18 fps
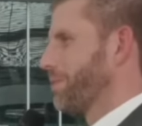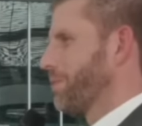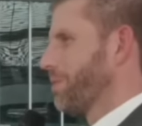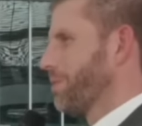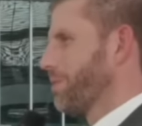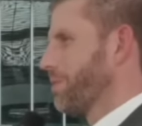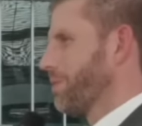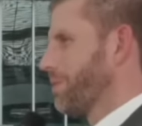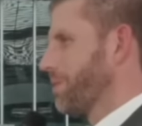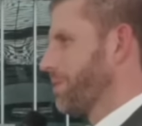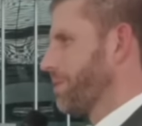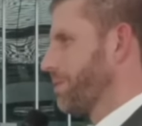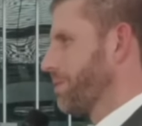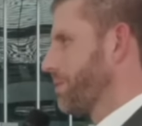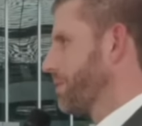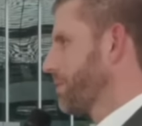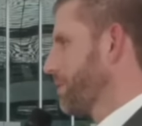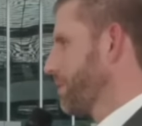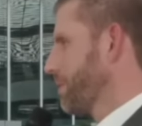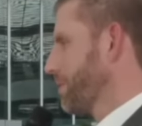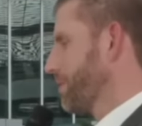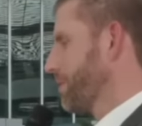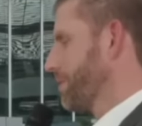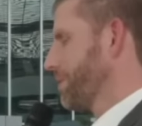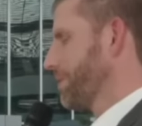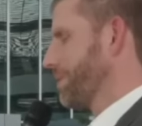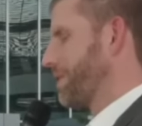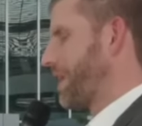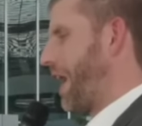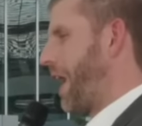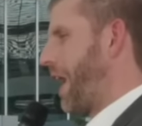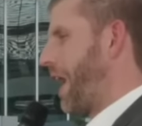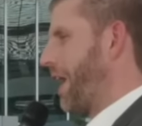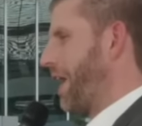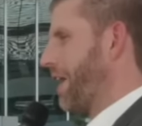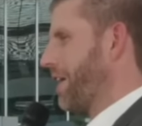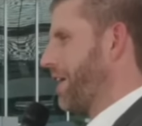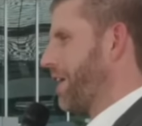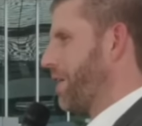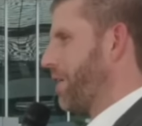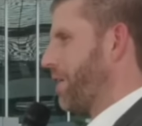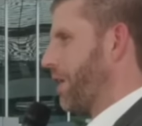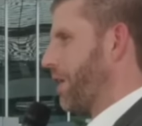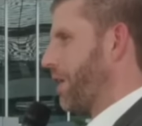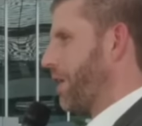(not speaking)